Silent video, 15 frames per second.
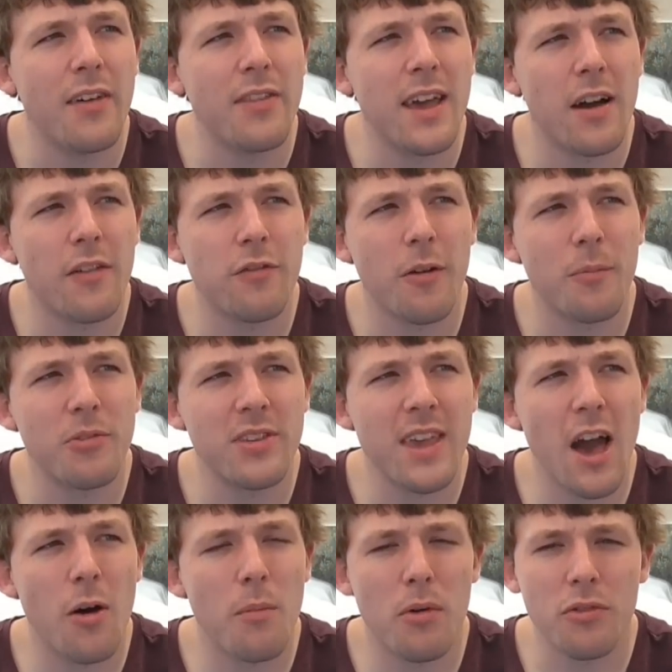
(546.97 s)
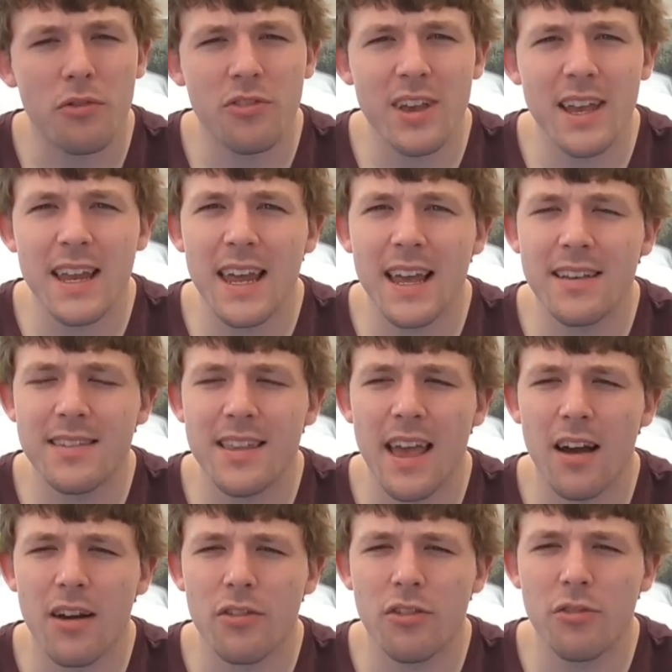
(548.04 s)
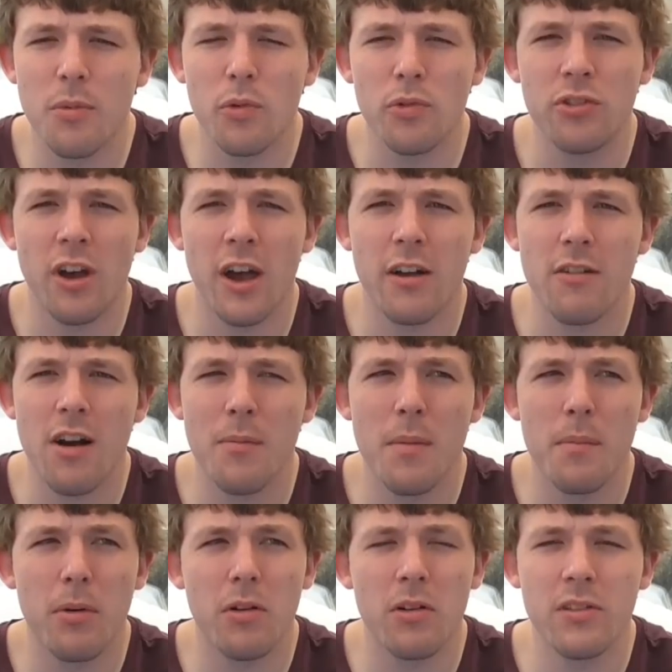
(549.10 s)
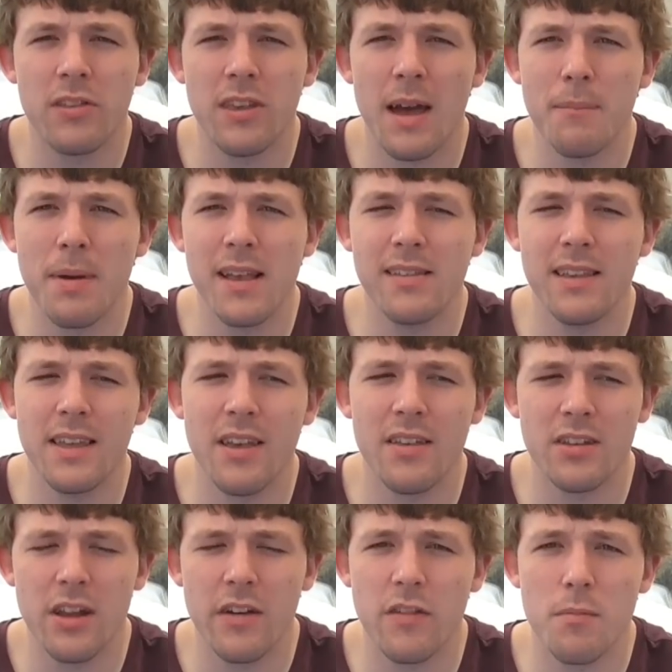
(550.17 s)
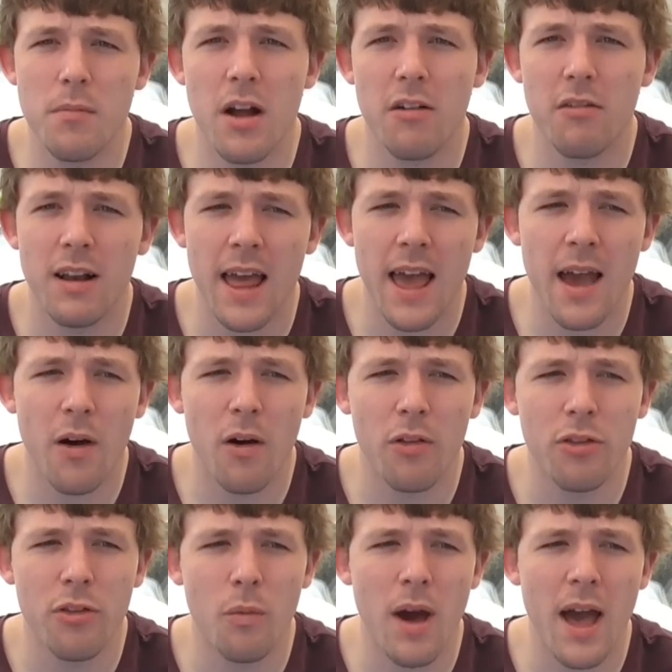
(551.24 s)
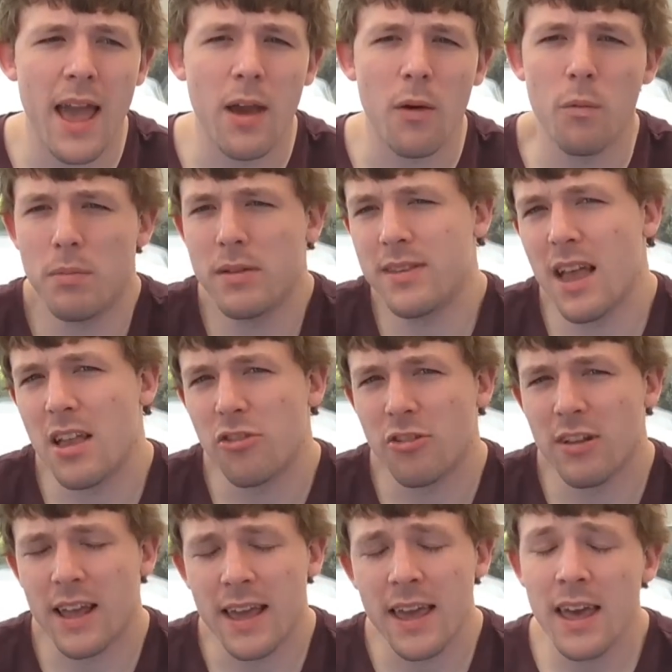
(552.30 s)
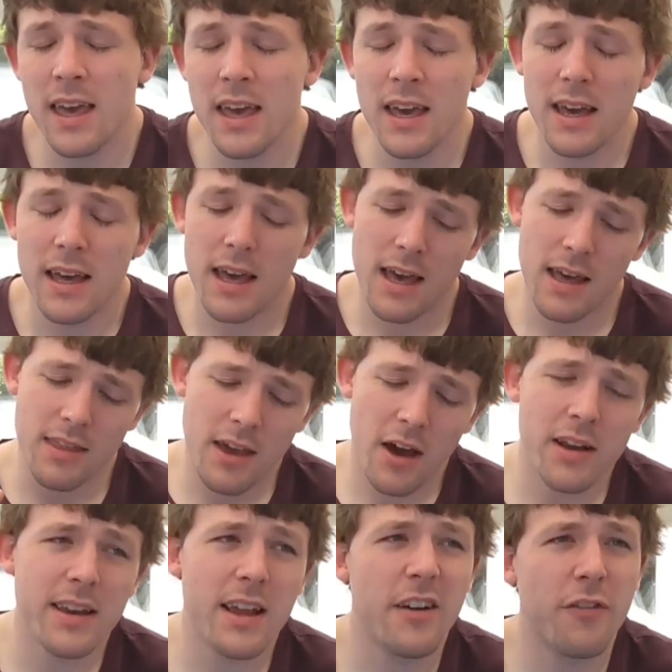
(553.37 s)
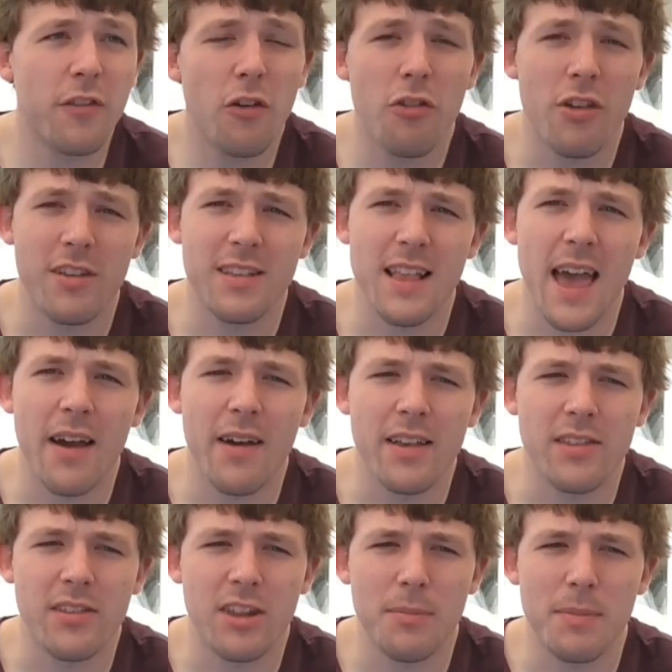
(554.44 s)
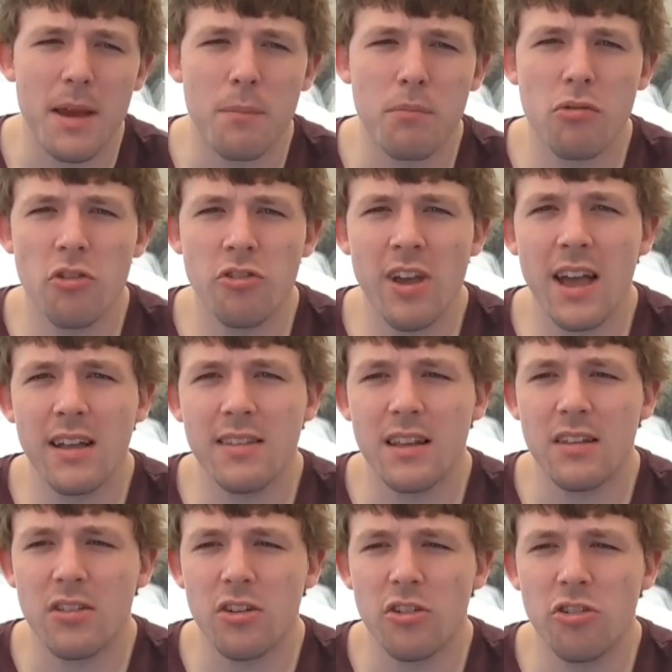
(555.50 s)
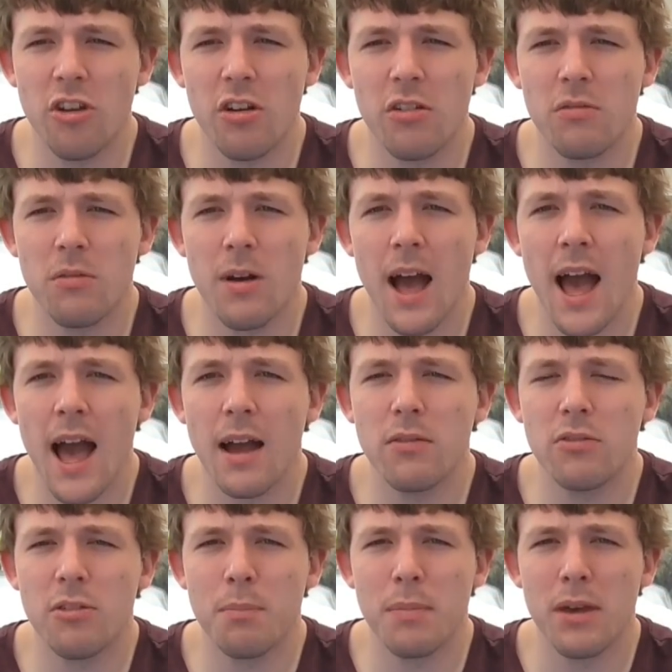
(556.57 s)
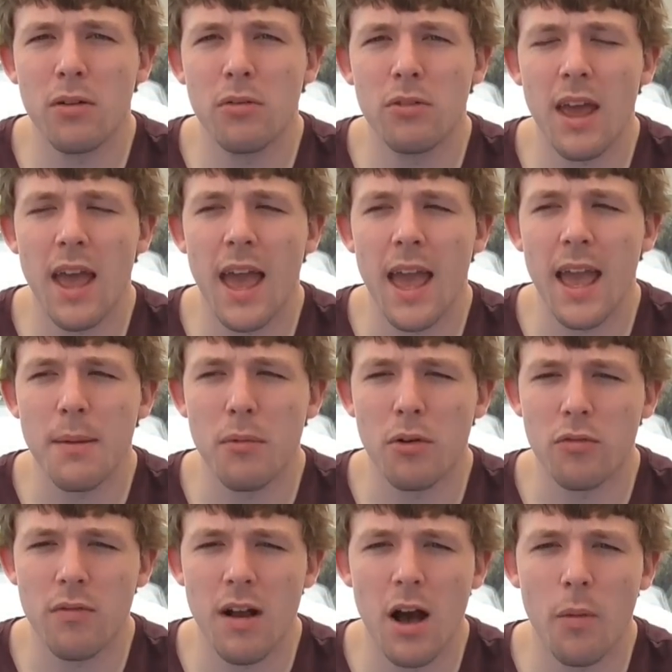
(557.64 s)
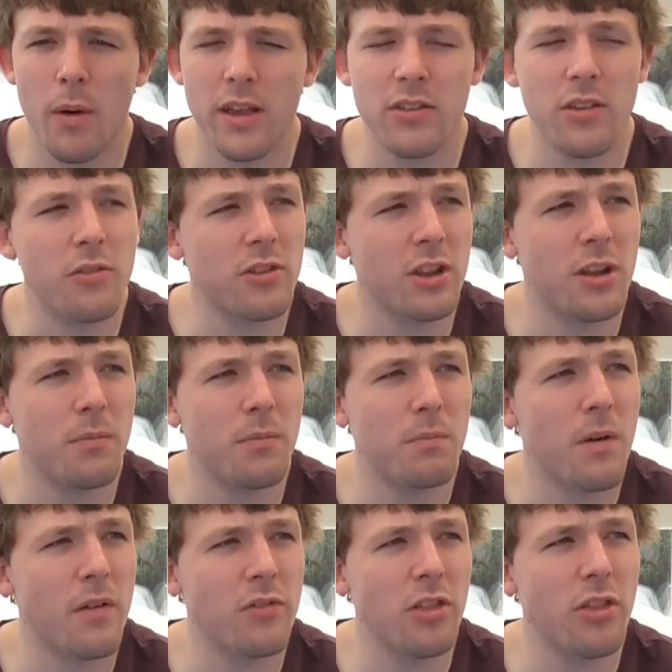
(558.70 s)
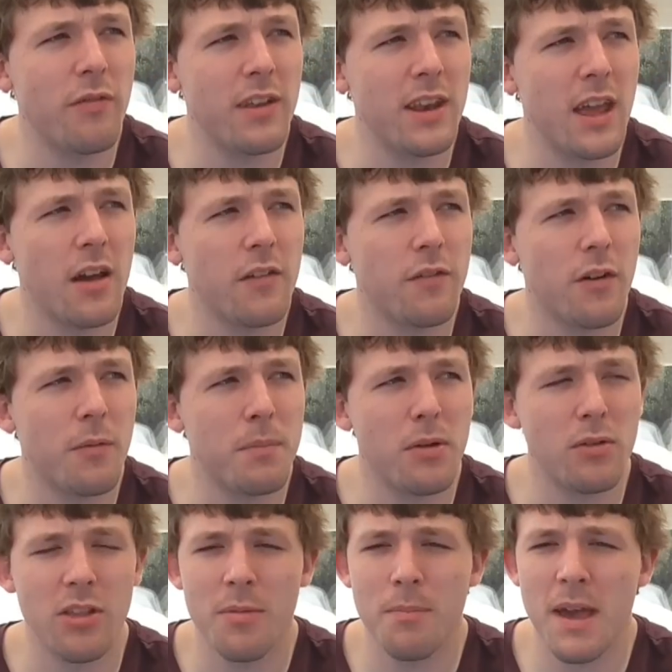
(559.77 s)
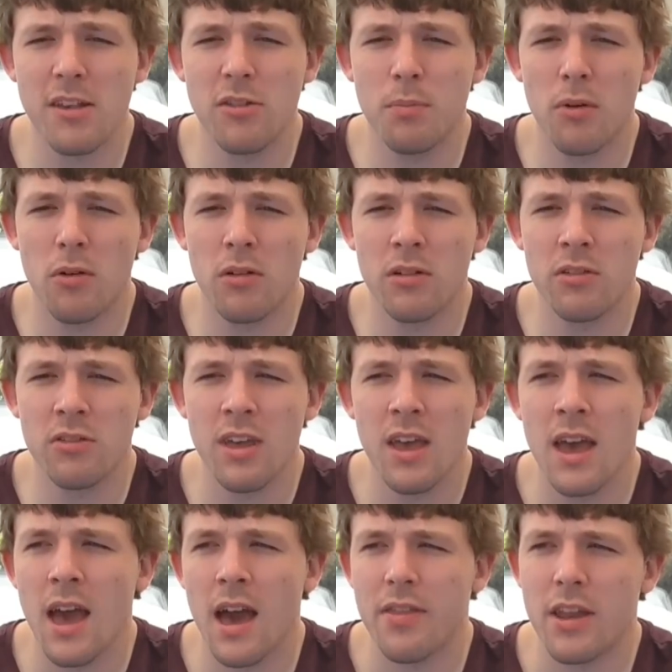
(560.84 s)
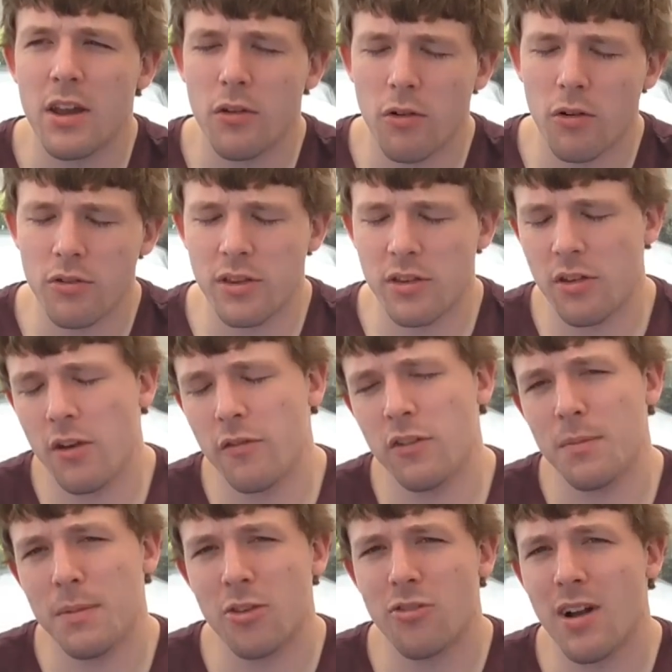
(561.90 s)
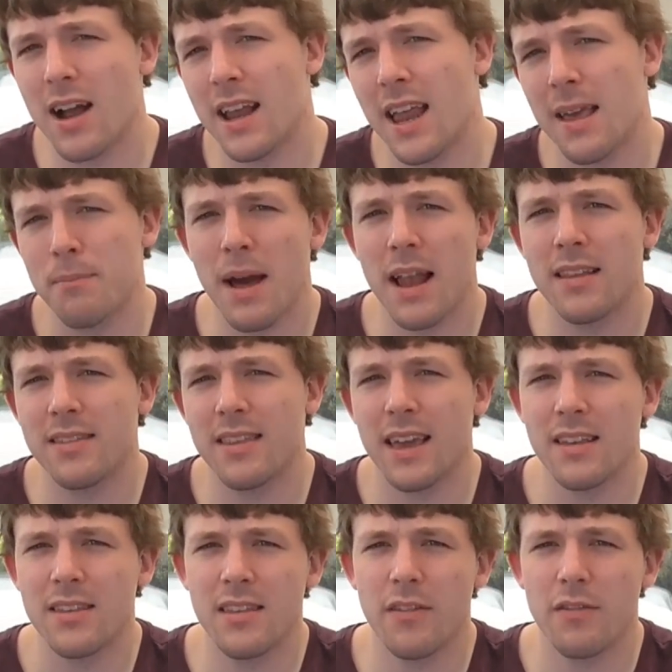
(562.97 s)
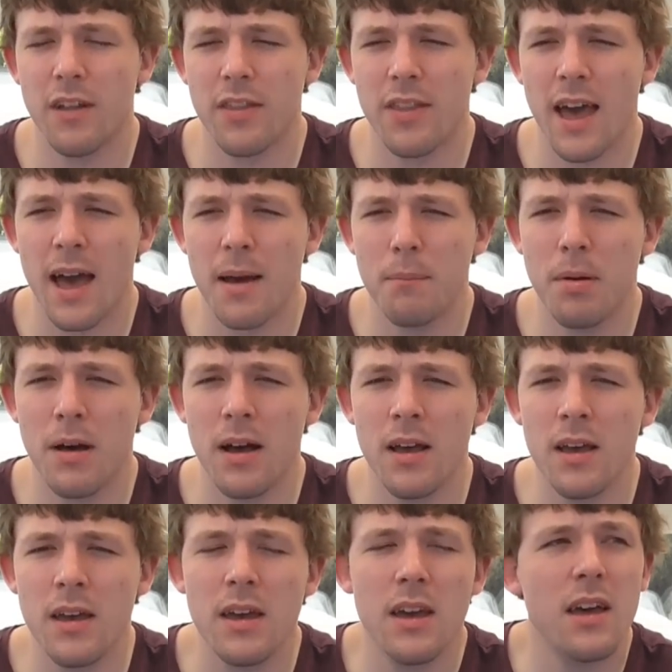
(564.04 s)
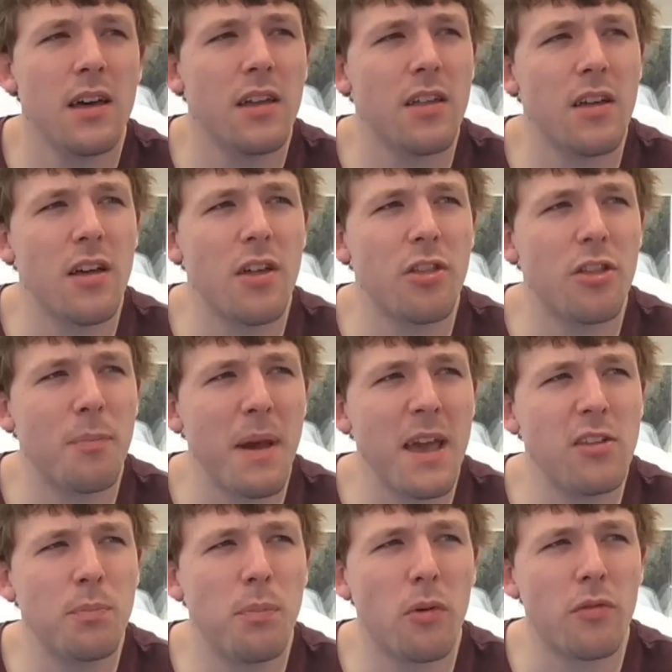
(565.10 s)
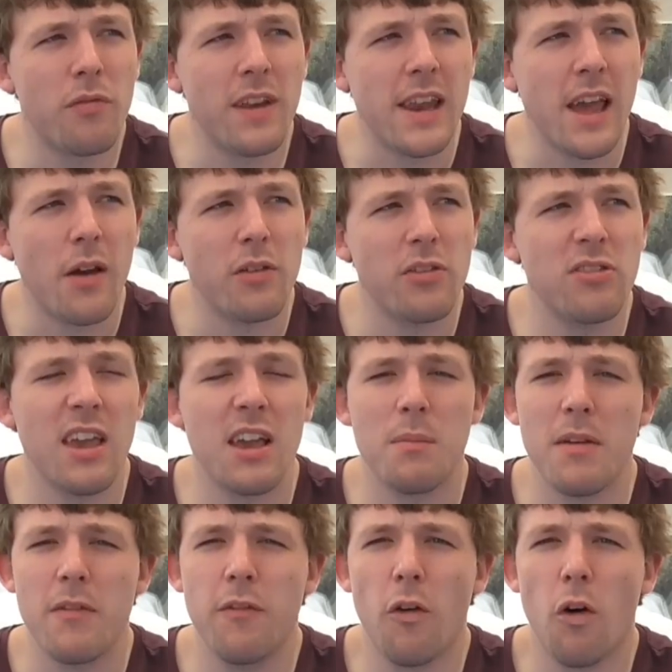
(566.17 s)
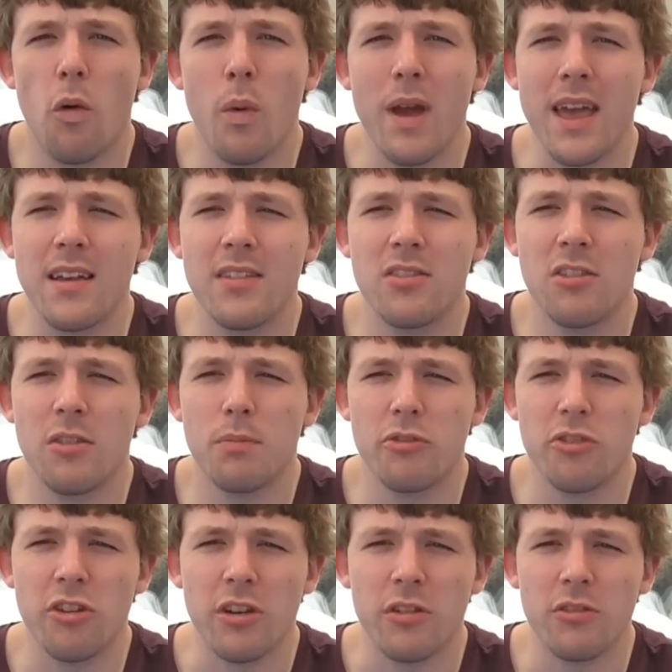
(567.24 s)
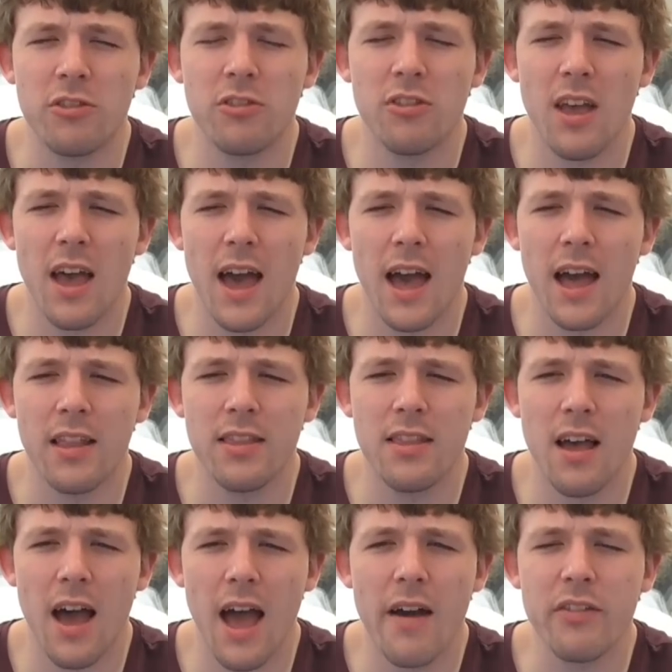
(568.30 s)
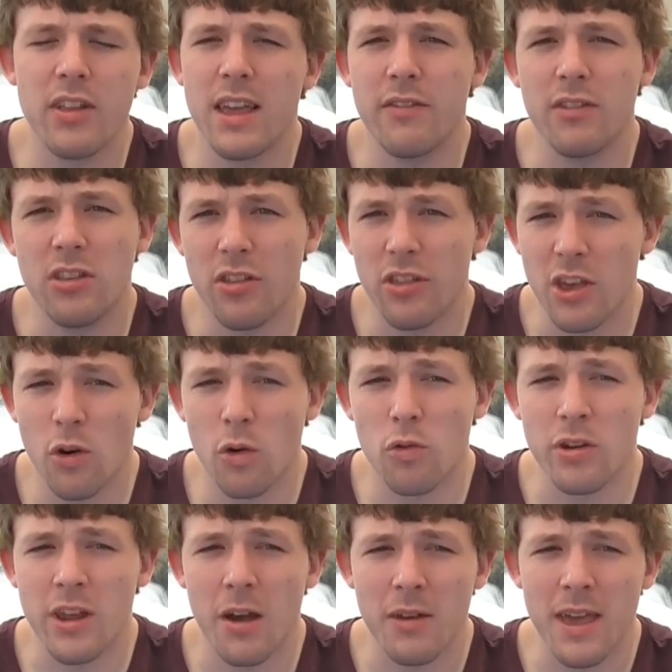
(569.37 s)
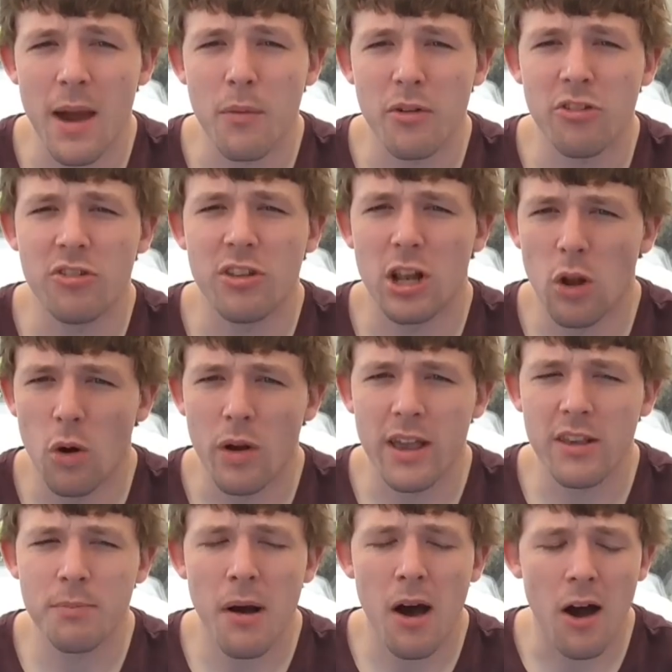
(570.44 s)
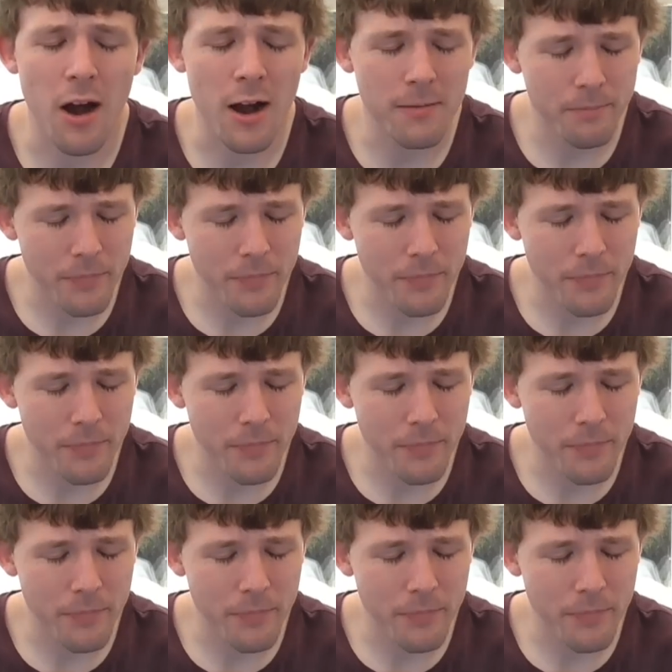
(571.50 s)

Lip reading: They are from Scale Model Scenics, they are the small diorama boards, and basically there's another micro layout on the way, potentially. The idea for this layout is it's going to be a project, and it's going to show how to build a model railway. So I've done the video for building the baseboards. Then of course there's hopefully be track laying, ballasting and stuff like that. But the baseboard video has taken me 4 weeks to produce, and I haven't even done the audio yet, which is the longest part.